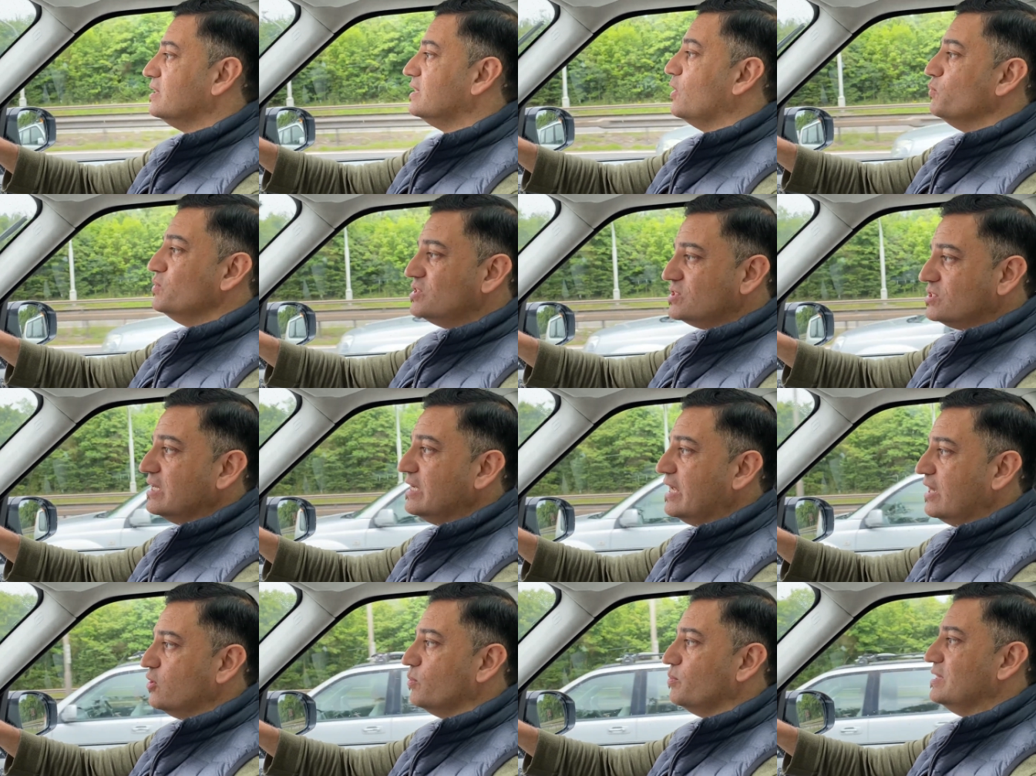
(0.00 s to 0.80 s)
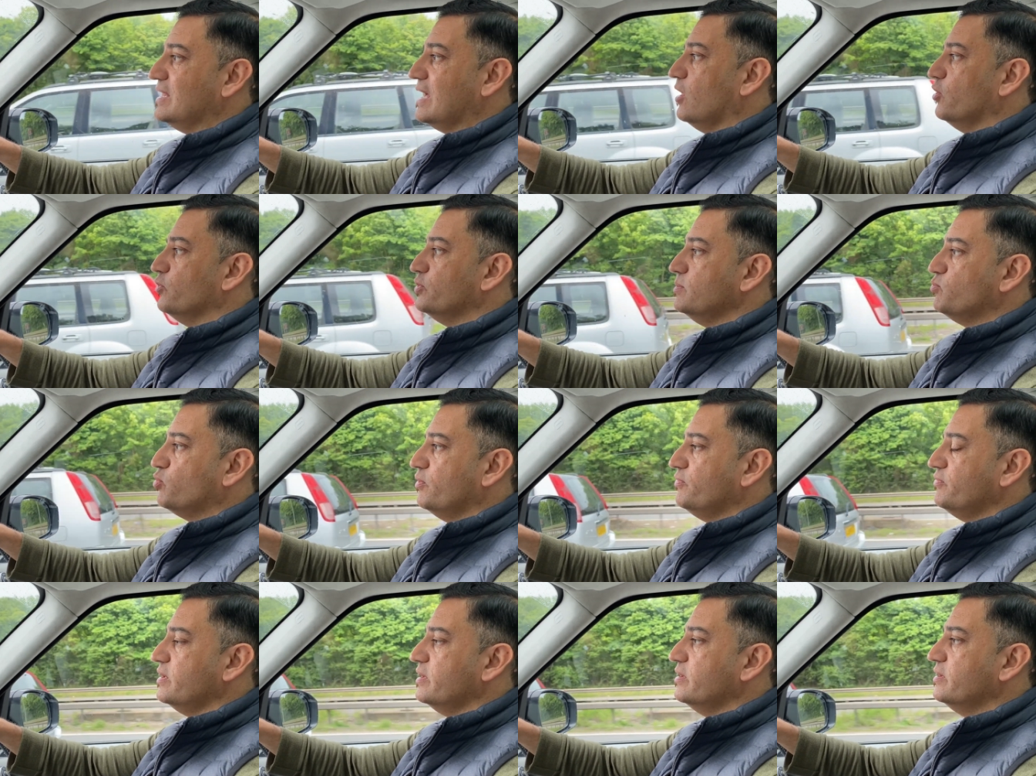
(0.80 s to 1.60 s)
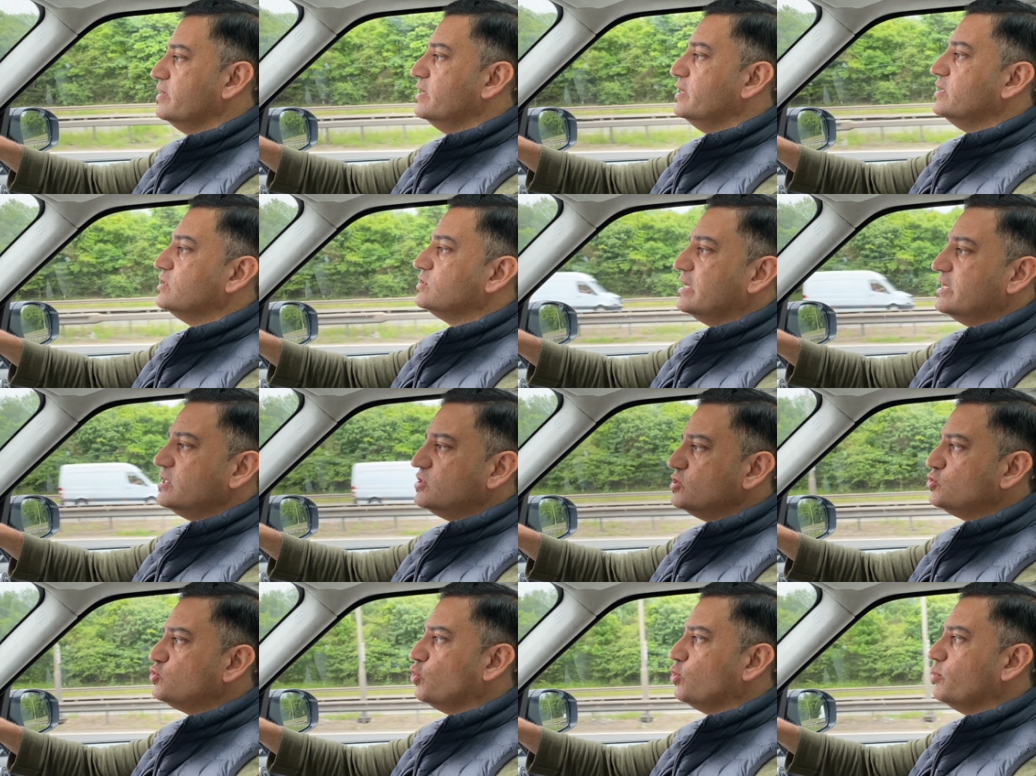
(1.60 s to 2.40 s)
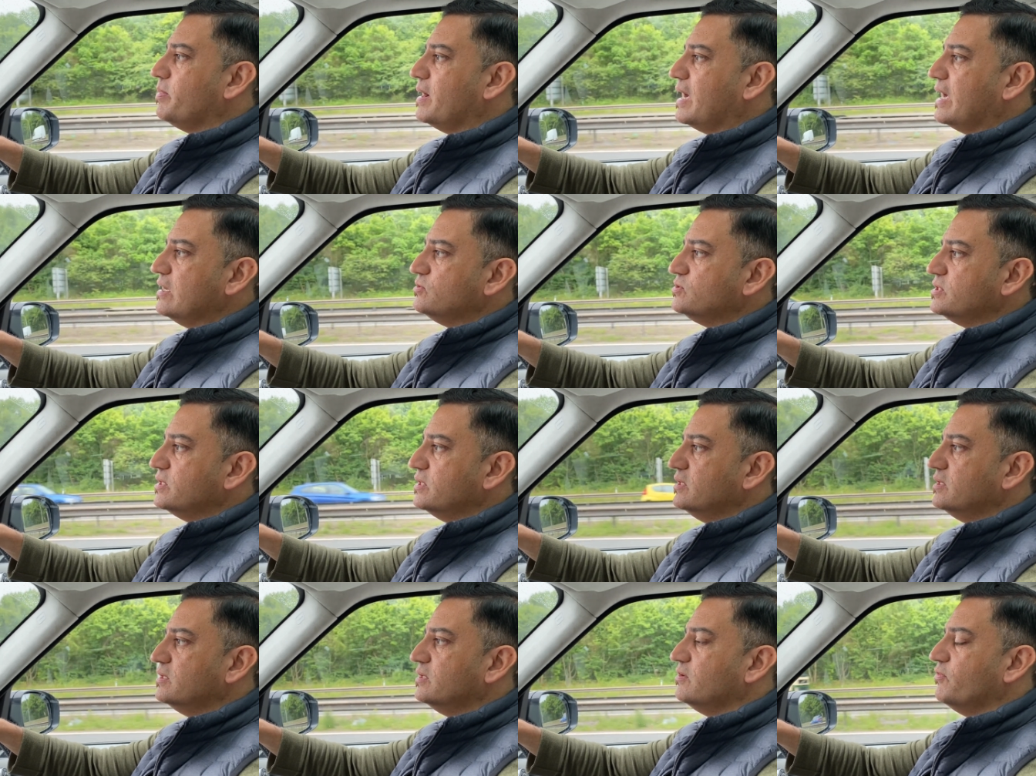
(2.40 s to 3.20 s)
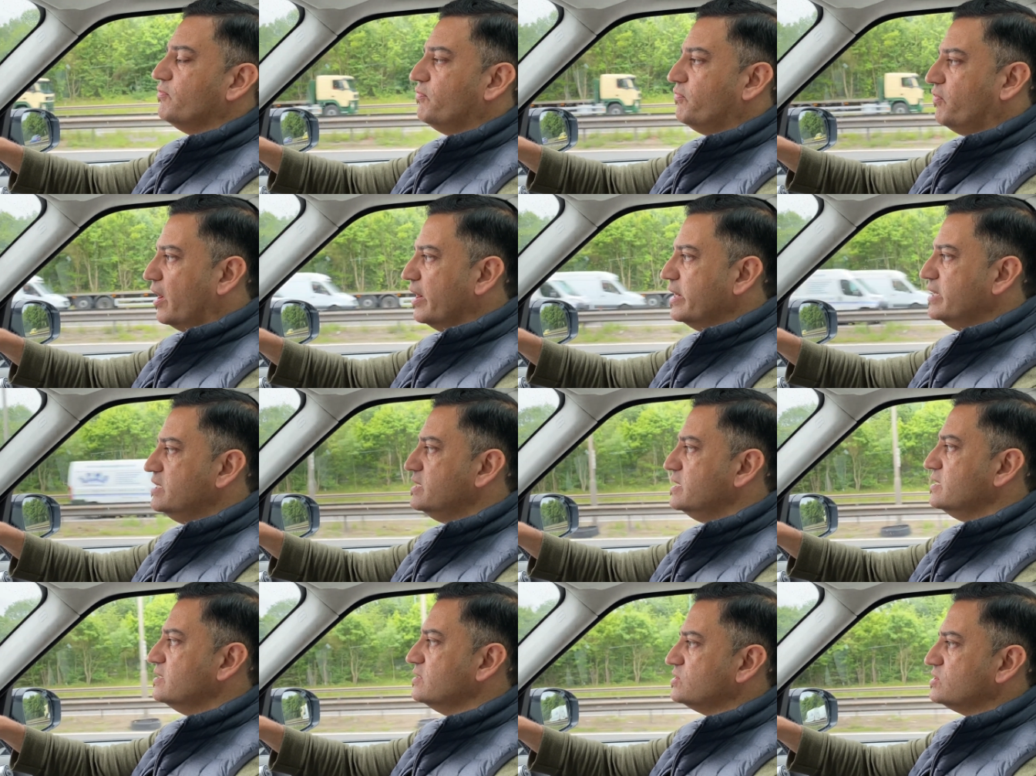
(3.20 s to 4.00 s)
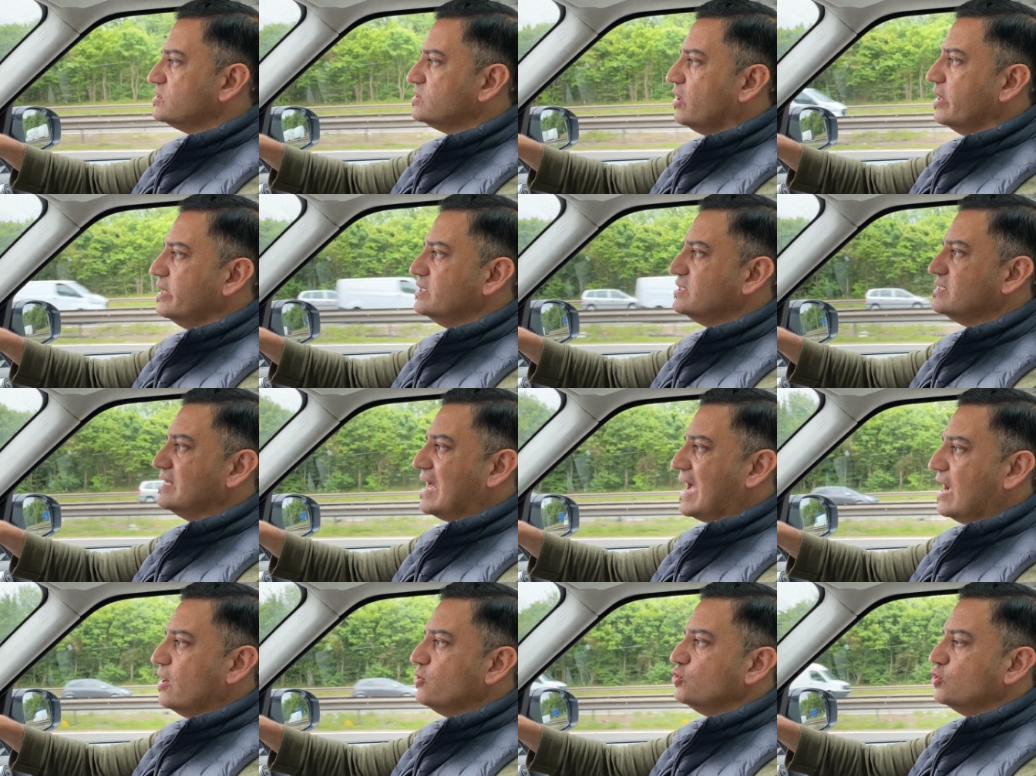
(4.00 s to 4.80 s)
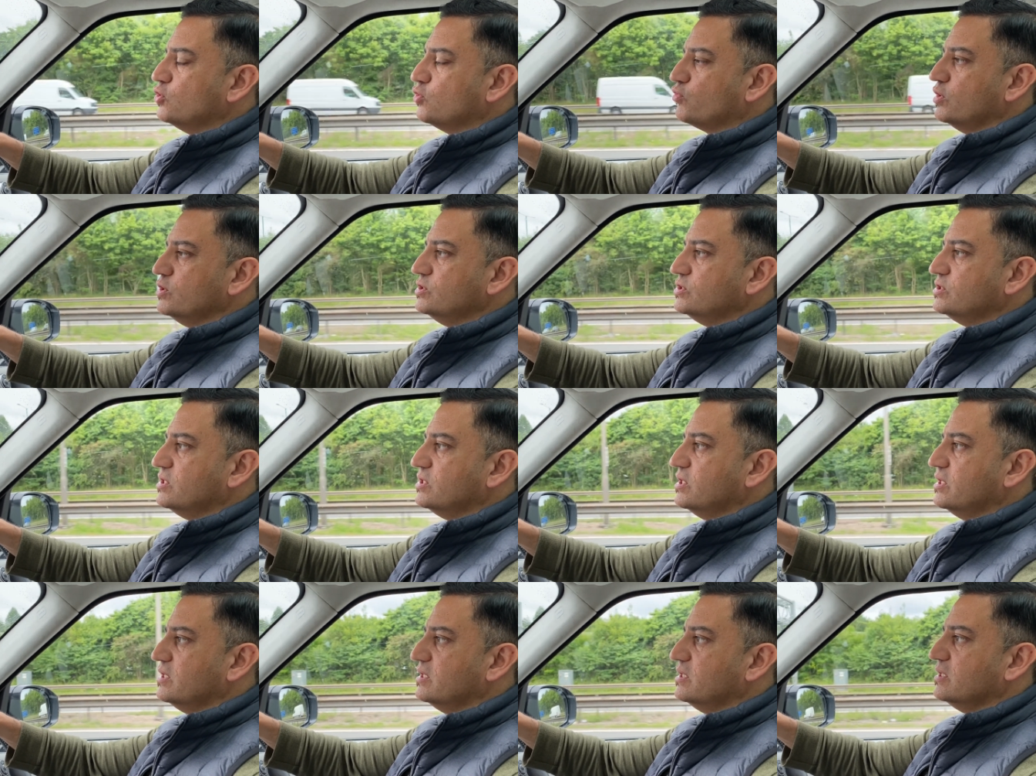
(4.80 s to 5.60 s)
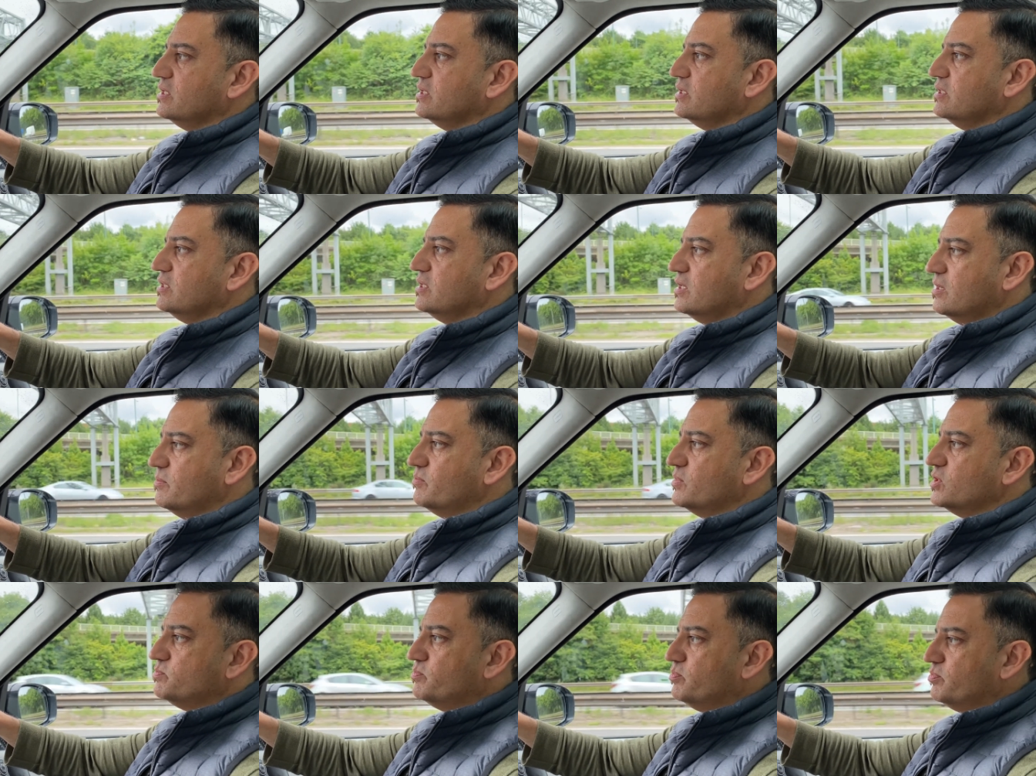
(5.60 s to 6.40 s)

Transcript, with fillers: that we still end up with a healthy profit. So let's just talk about finding sites and how to crunch the, the numbers,